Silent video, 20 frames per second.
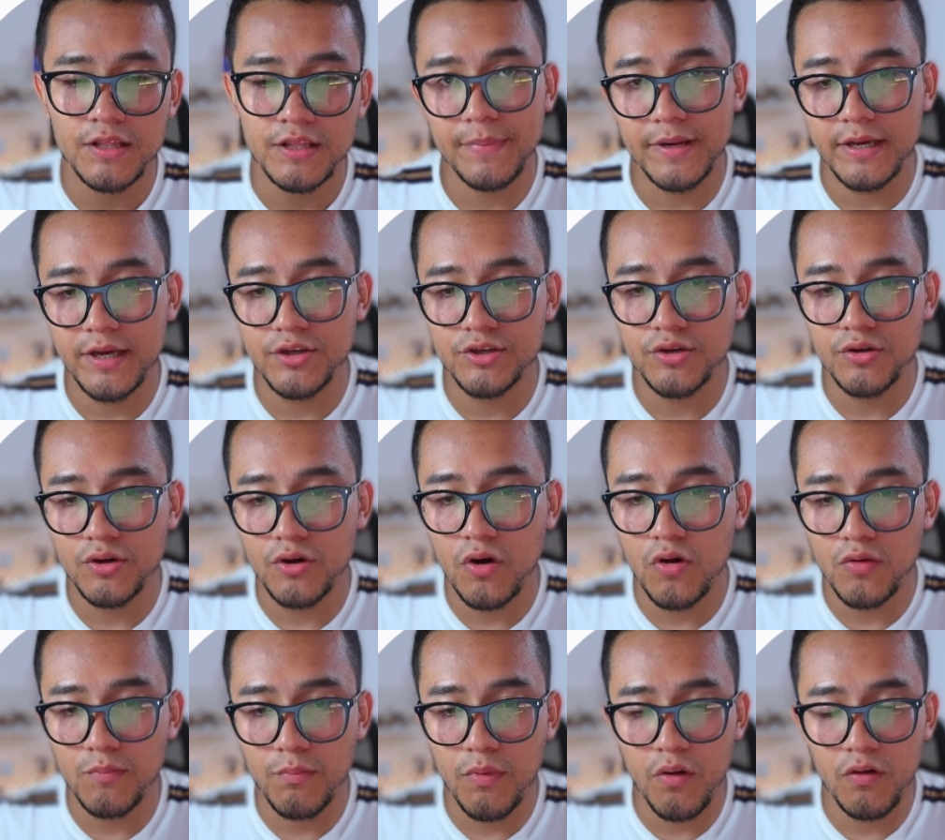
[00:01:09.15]
The application
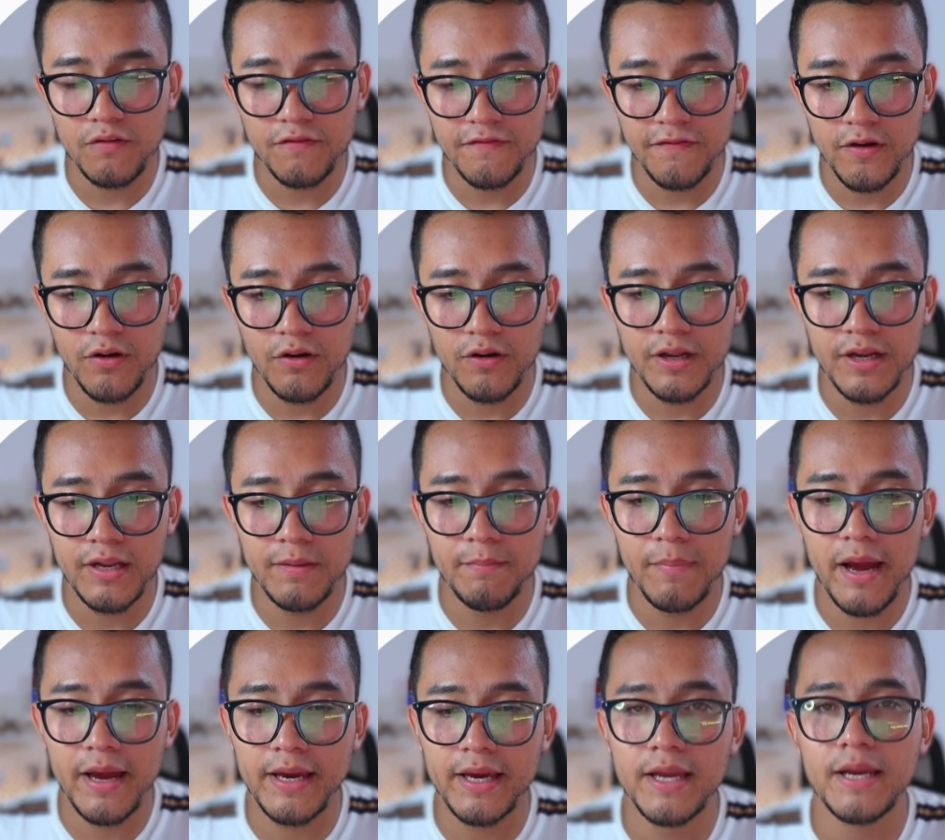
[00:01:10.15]
code, both front-end
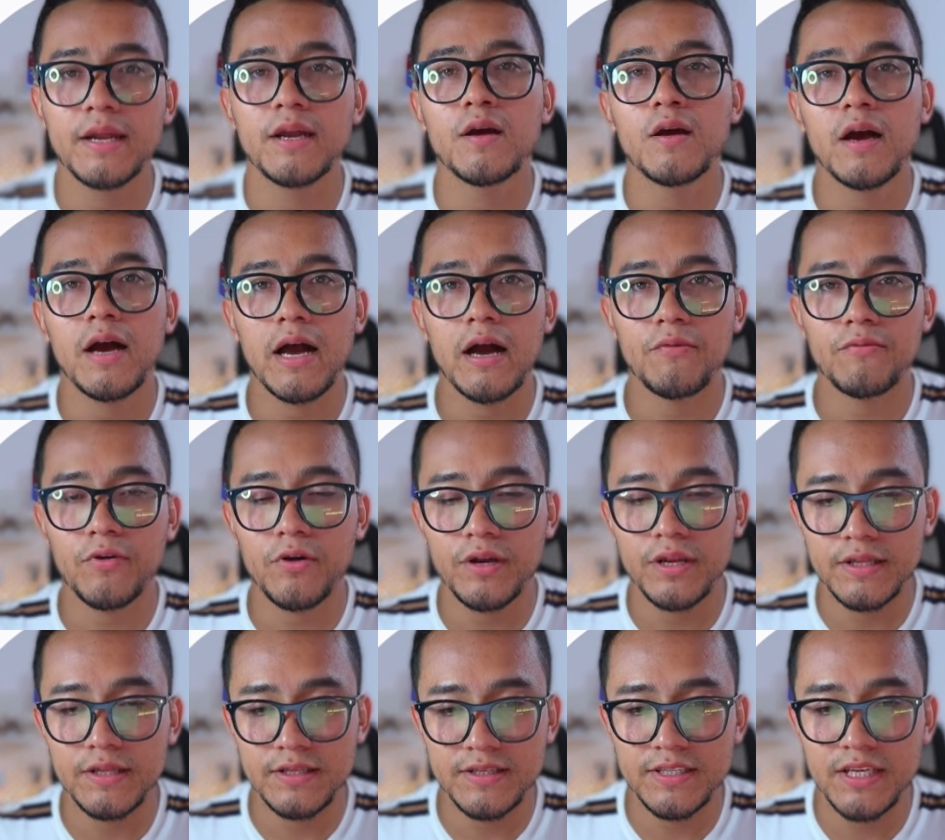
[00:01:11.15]
and back-end, are
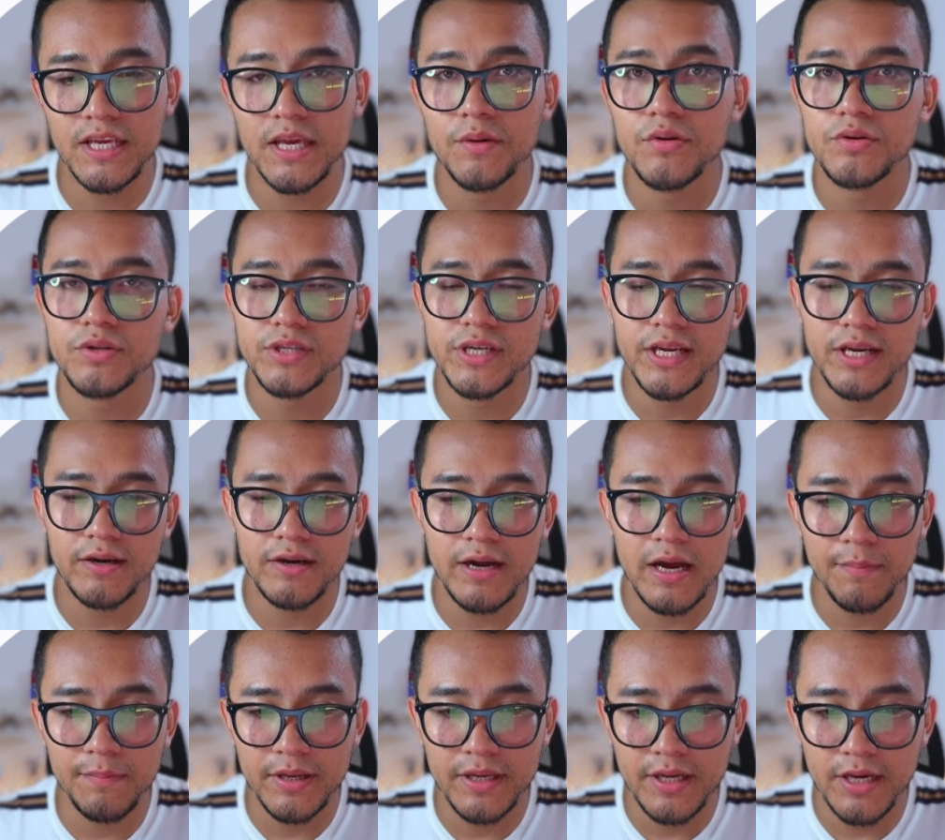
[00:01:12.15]
running in the same
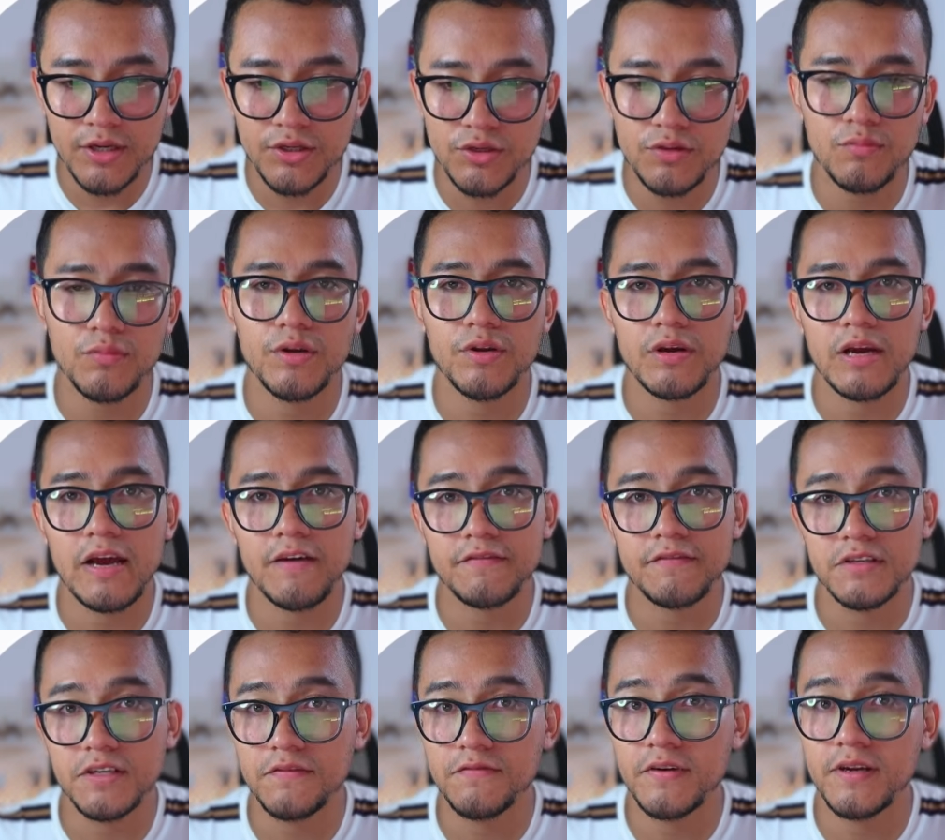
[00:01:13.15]
container application. We don't
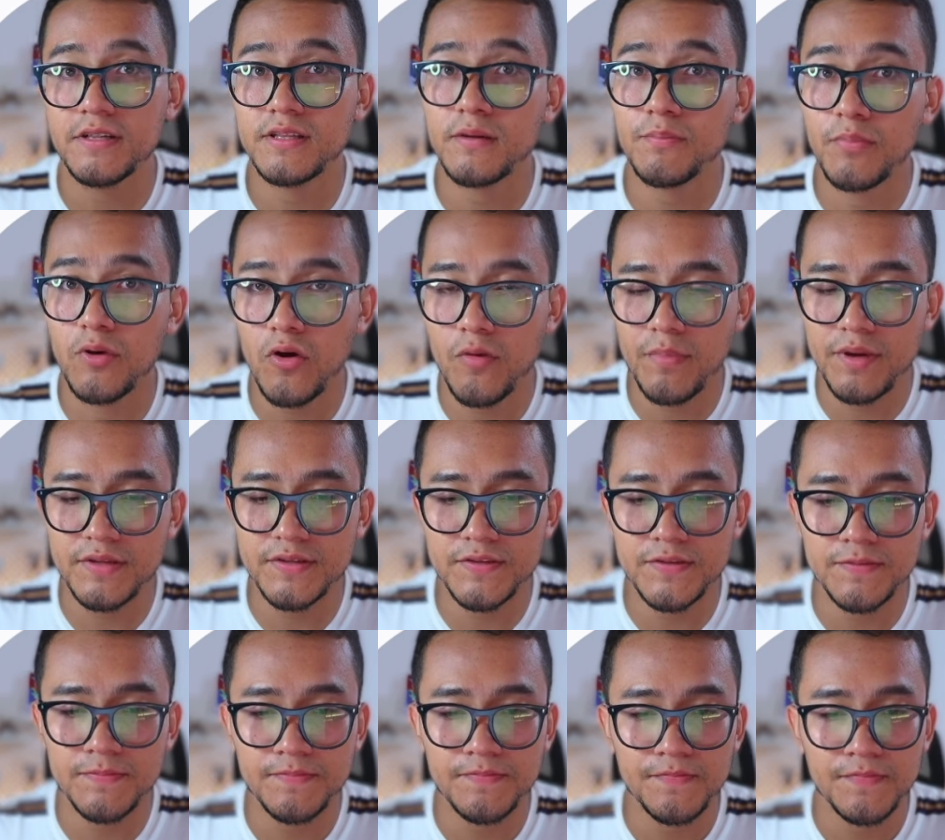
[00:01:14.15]
have different
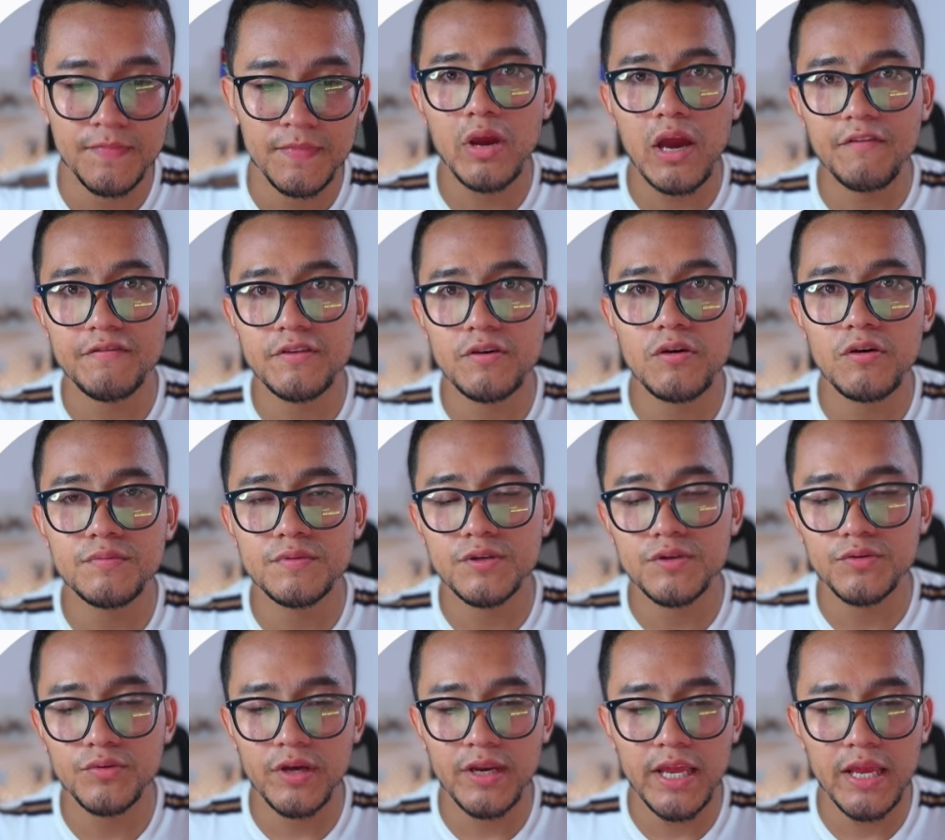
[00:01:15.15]
deployments, and we have the
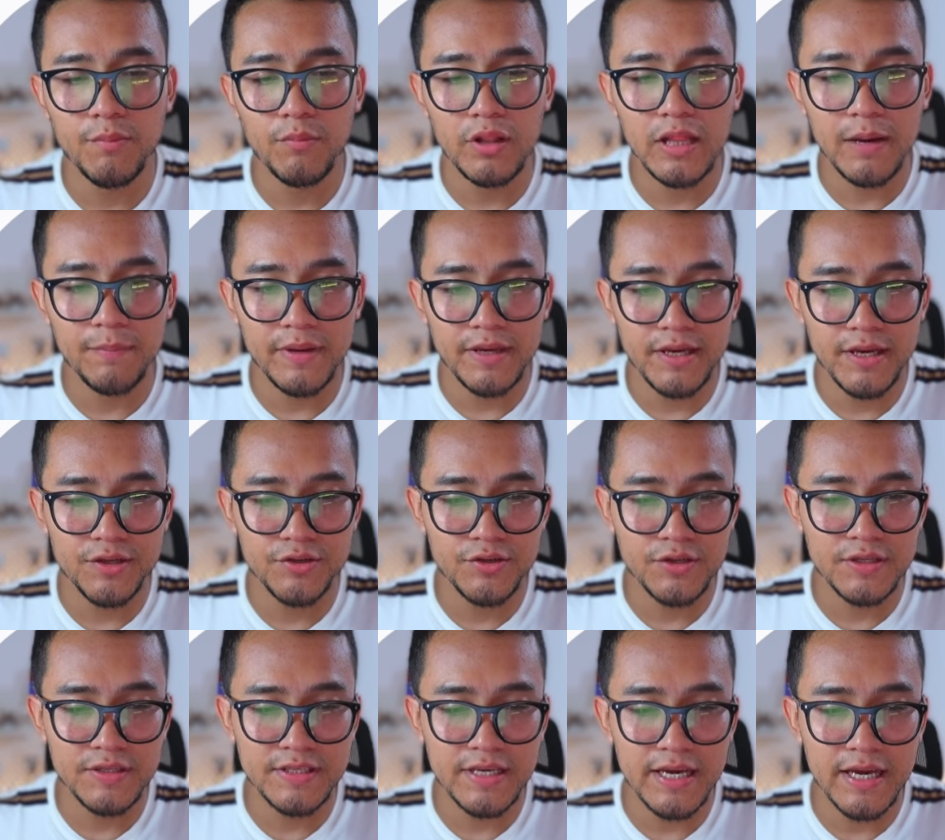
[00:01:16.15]
option to enable
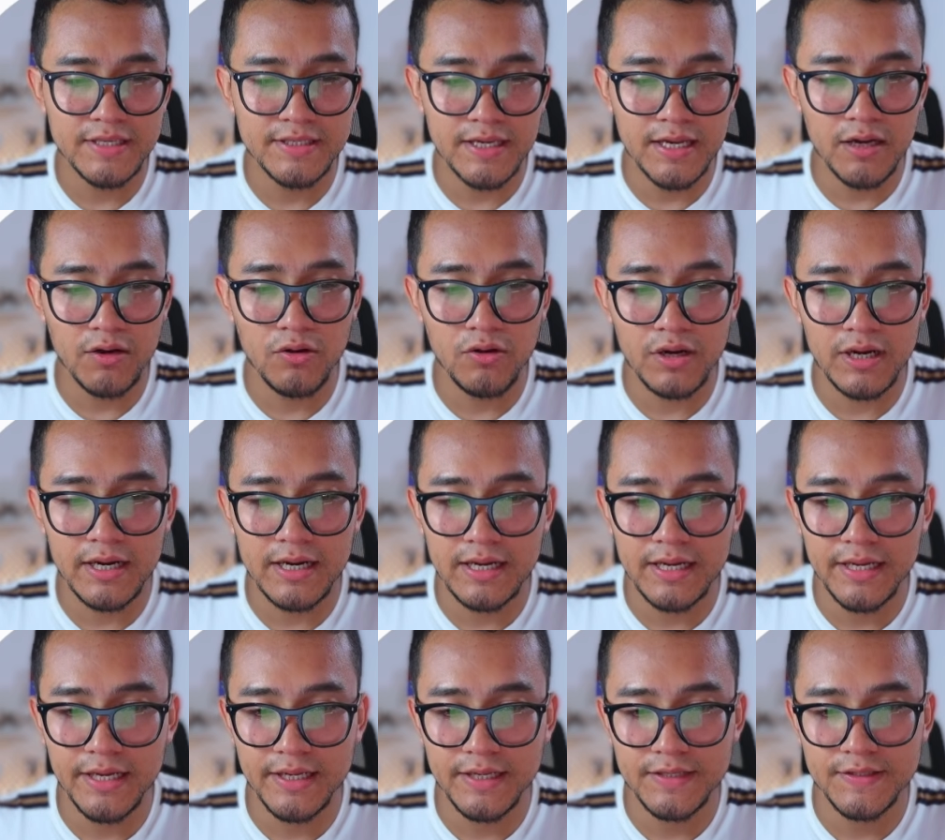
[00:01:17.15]
application insights and log
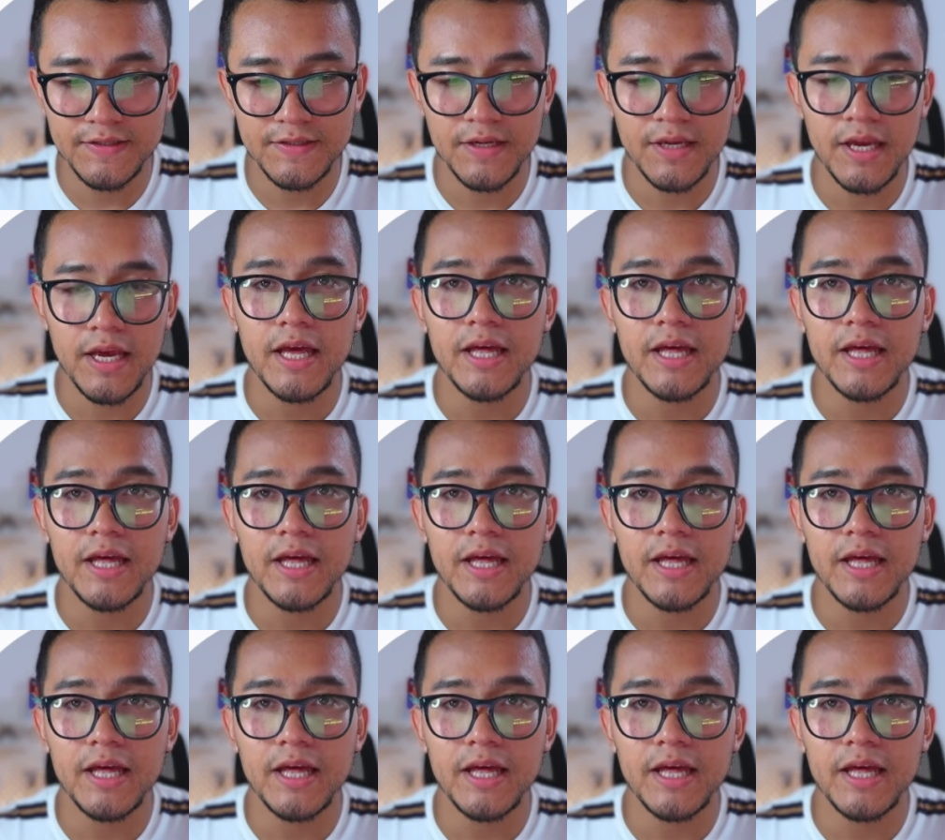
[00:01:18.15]
analytics.